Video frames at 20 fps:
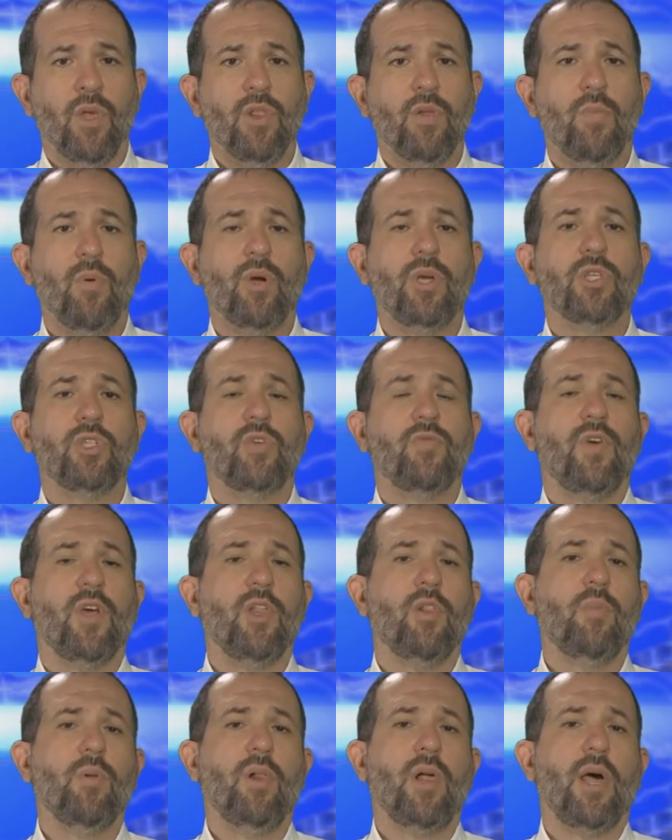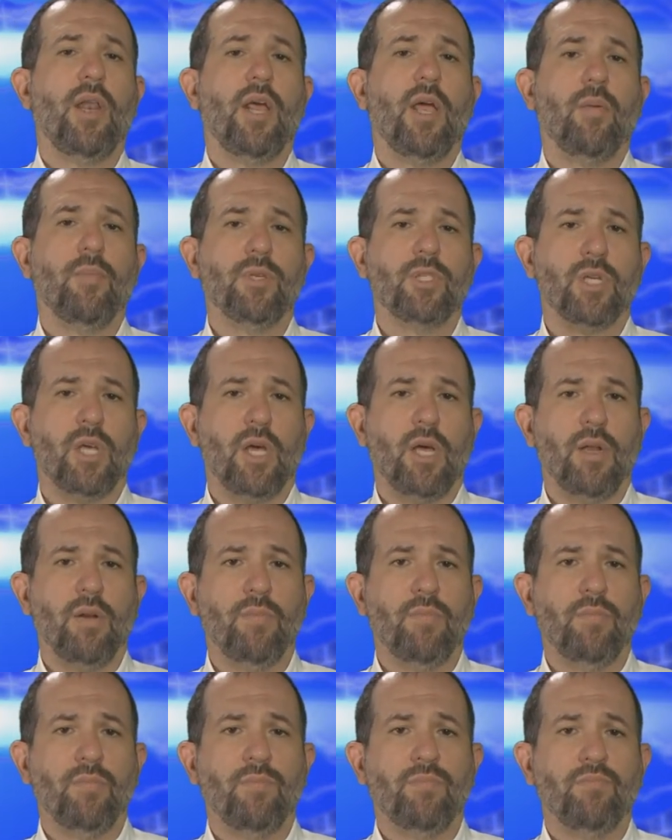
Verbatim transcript: The book is available on Amazon